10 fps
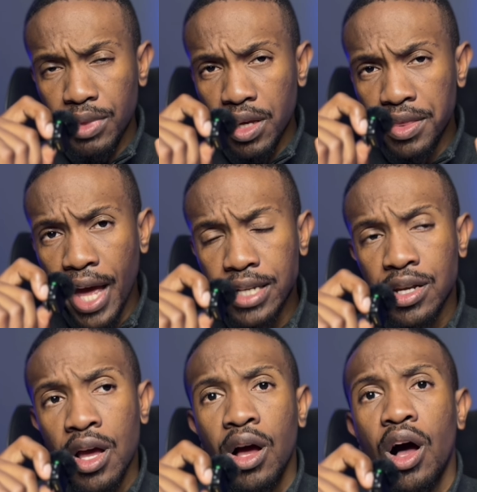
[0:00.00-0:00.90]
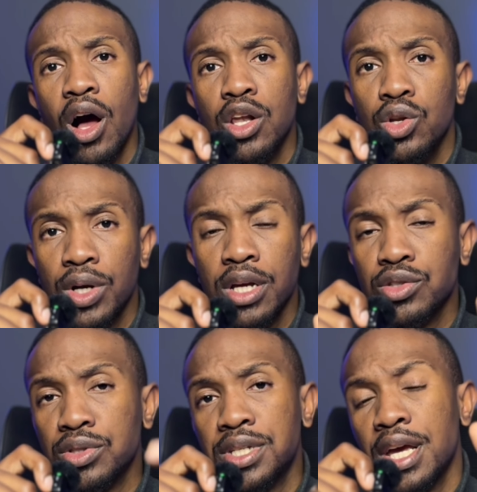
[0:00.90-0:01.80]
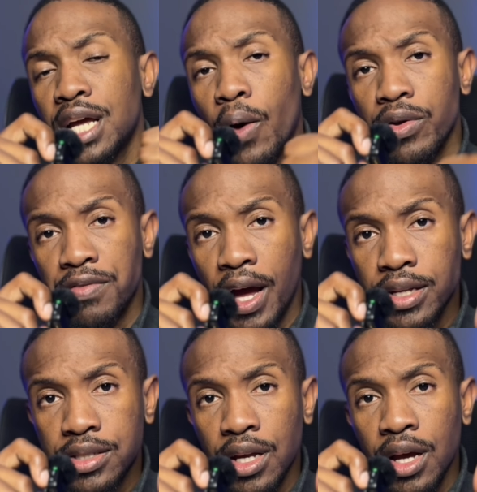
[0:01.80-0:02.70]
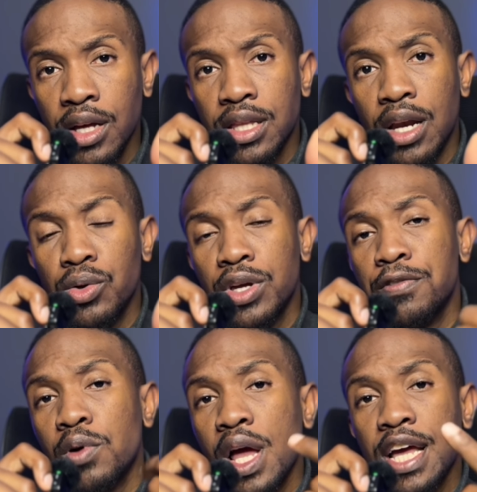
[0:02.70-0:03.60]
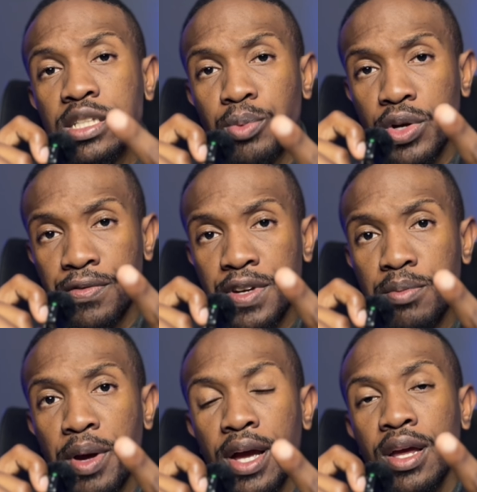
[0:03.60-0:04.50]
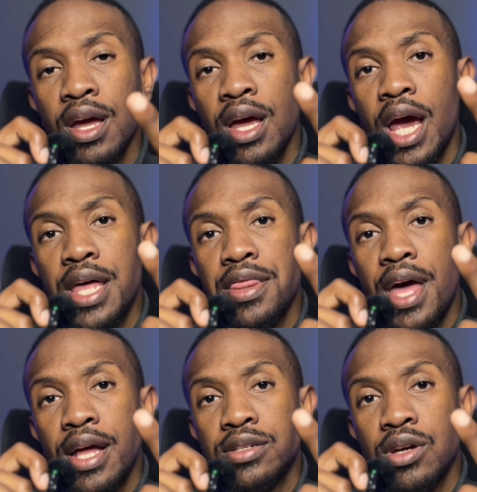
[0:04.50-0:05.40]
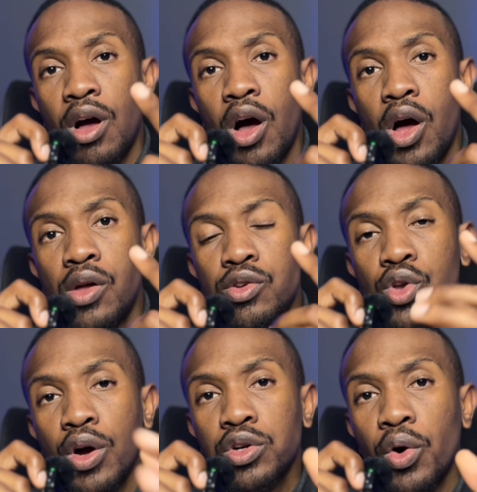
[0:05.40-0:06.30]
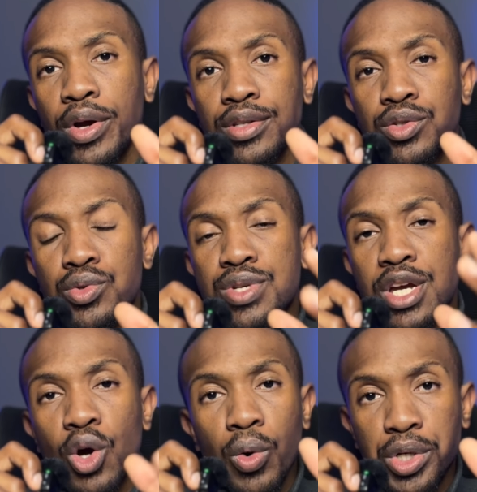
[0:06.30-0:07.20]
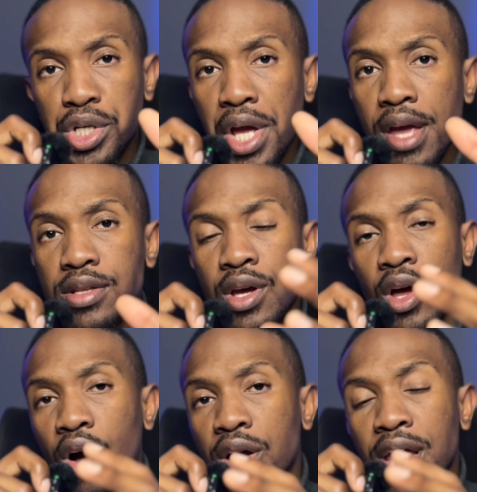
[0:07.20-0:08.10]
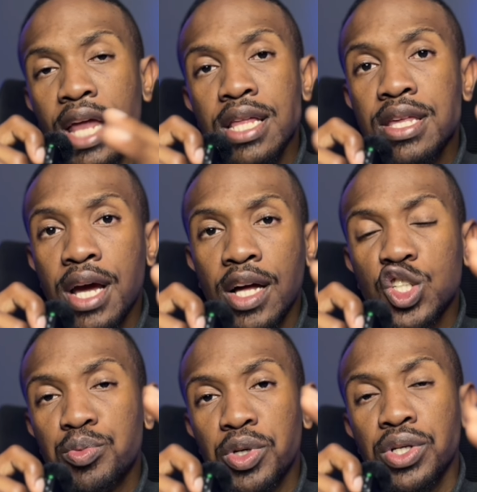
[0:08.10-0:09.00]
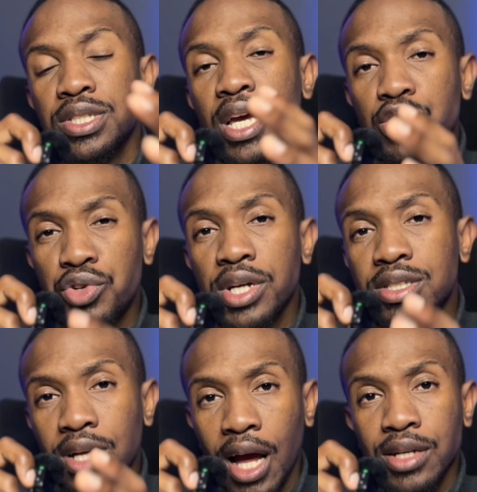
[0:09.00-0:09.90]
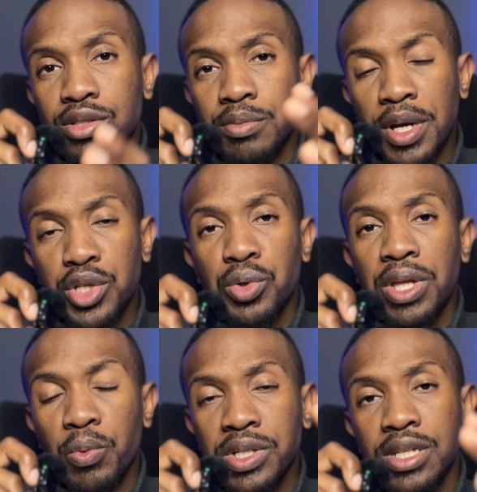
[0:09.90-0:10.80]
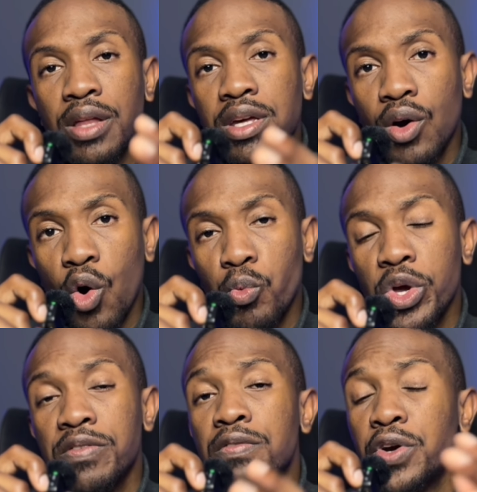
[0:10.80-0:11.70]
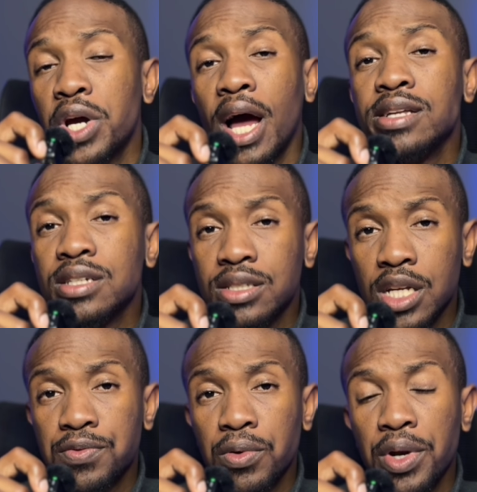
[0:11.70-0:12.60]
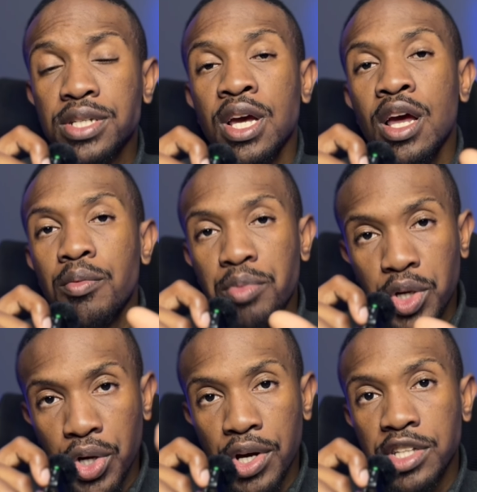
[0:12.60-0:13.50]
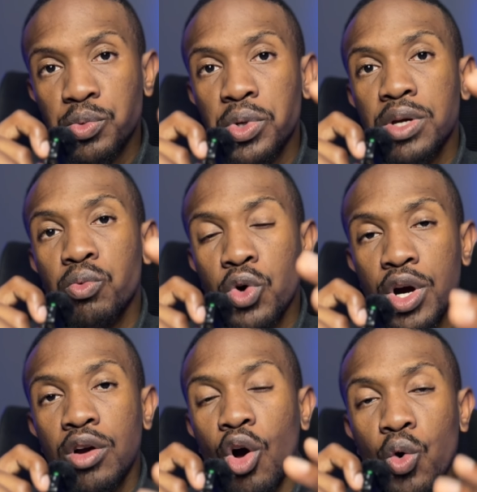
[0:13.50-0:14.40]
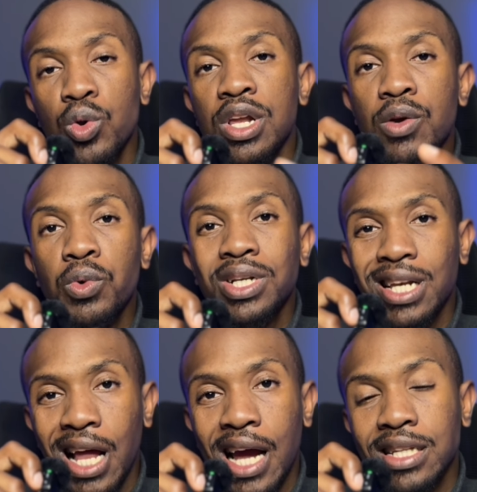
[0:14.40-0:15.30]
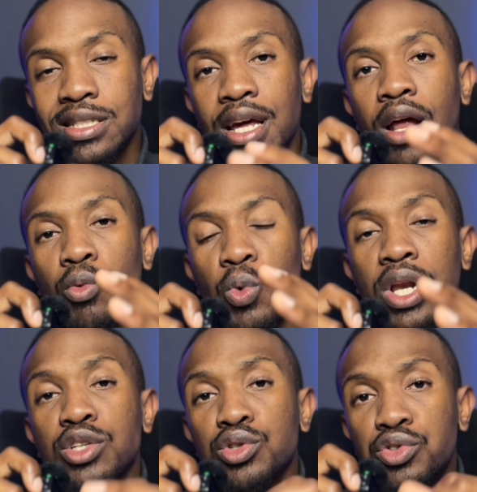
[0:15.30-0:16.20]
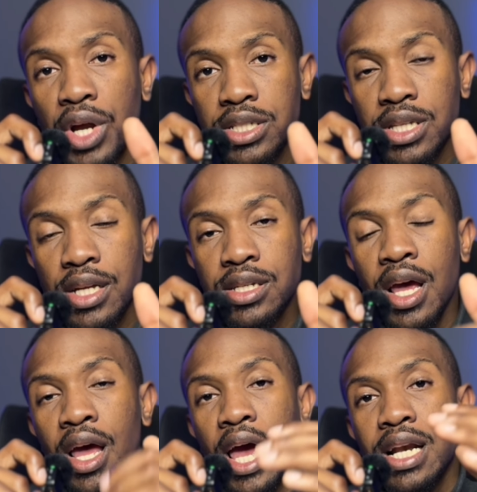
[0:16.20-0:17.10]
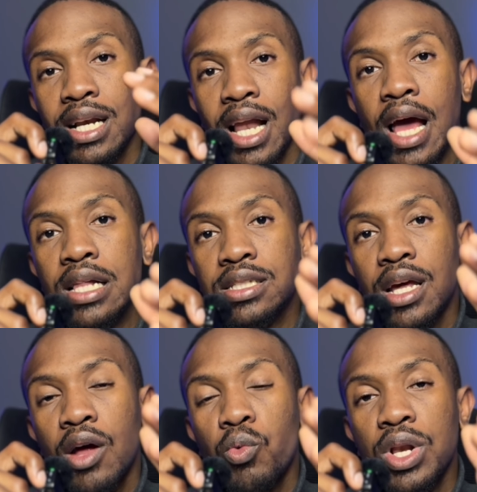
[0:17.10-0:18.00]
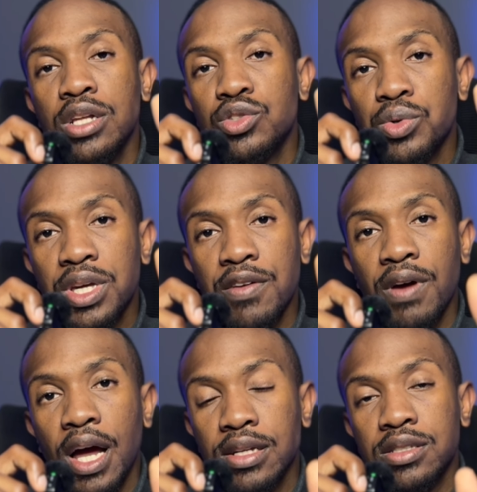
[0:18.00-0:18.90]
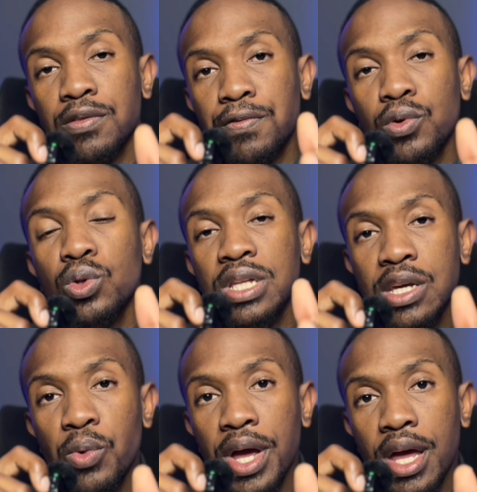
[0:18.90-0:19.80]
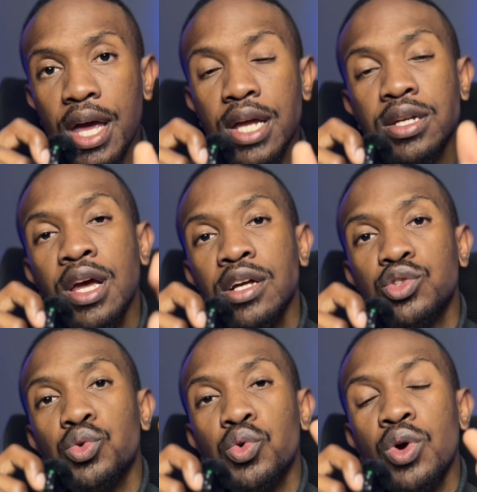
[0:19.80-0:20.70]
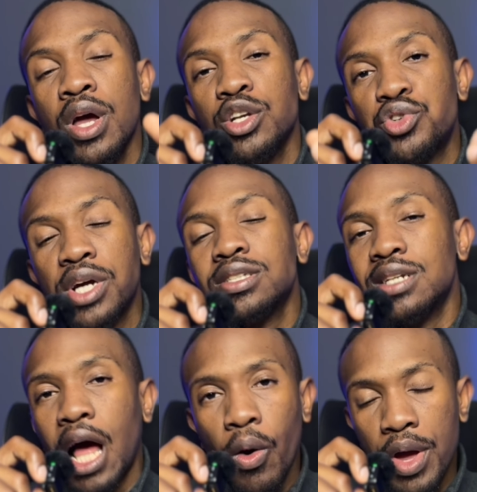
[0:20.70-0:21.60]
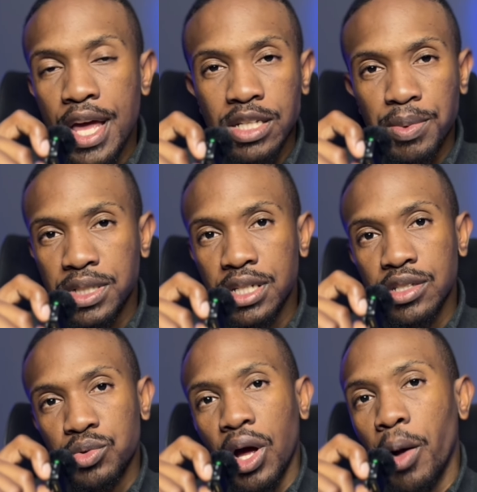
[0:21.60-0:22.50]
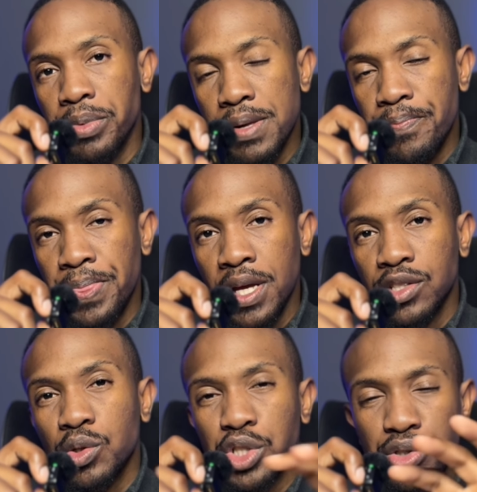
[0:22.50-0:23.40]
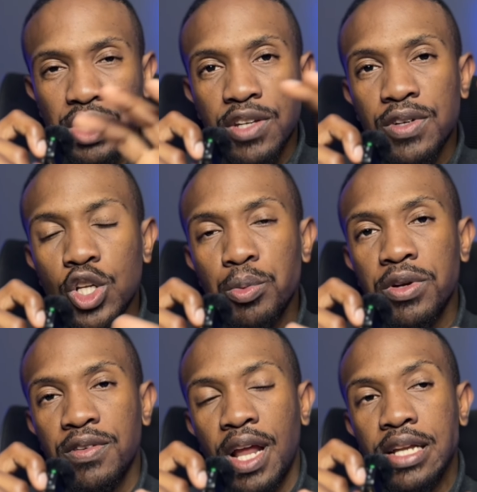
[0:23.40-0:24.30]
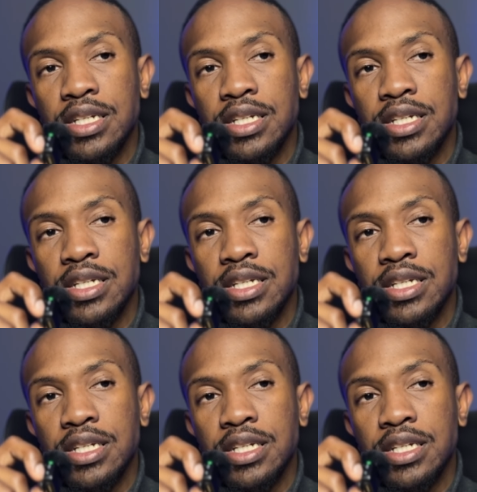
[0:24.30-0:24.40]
that are looking to take our advice, that are looking for expert feedback, and that are not going to negotiate on anything else because they are trusting us to make sure that we sell their home. We have a very high successful rate because we work only with clients that are willing to trust us, and clients that are willing to give us the full leeway ahead to trust in our expertise to help them. So just to give you a little bit of an idea